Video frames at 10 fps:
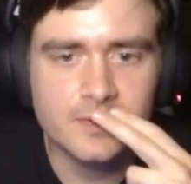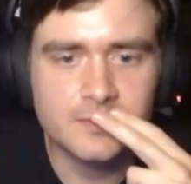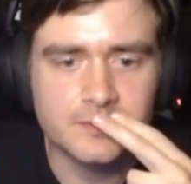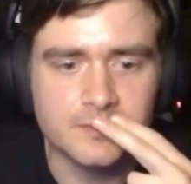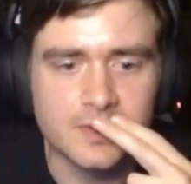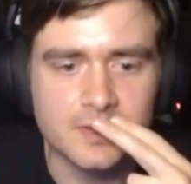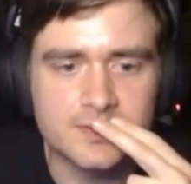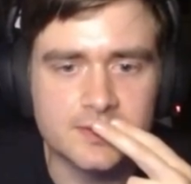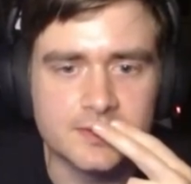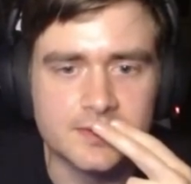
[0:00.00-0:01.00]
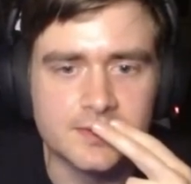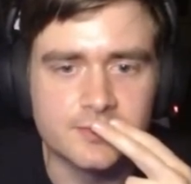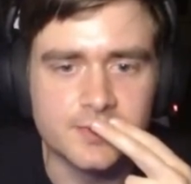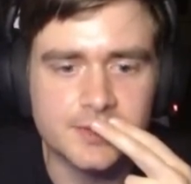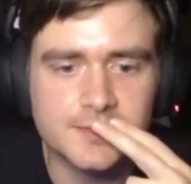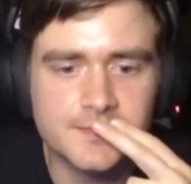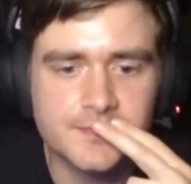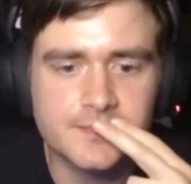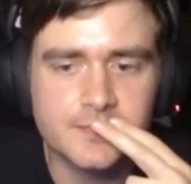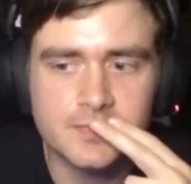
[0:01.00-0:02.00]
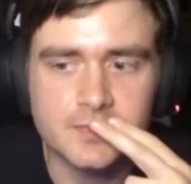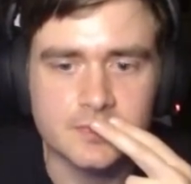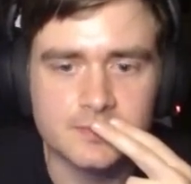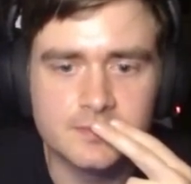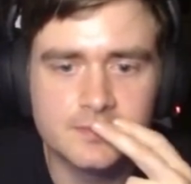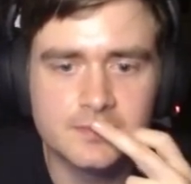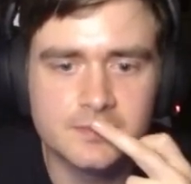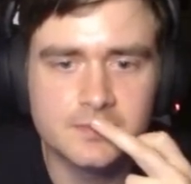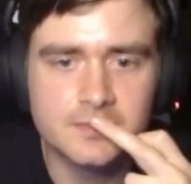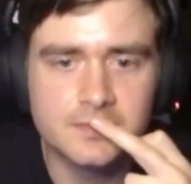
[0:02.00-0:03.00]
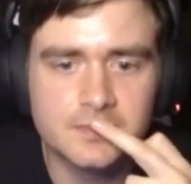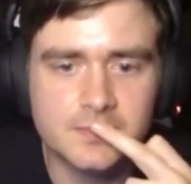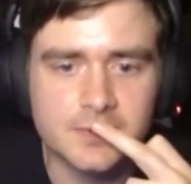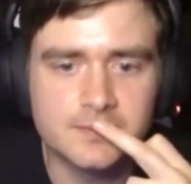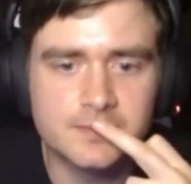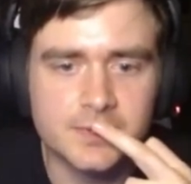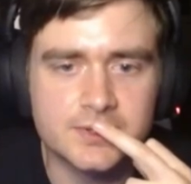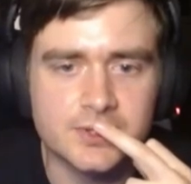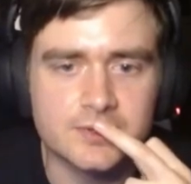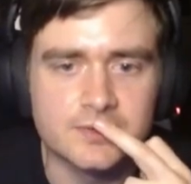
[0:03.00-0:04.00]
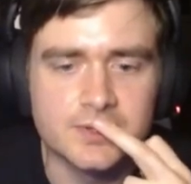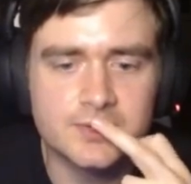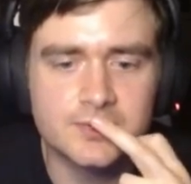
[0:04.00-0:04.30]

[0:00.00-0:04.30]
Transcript: but still did the trick. Oh. Yeah, let's just do this.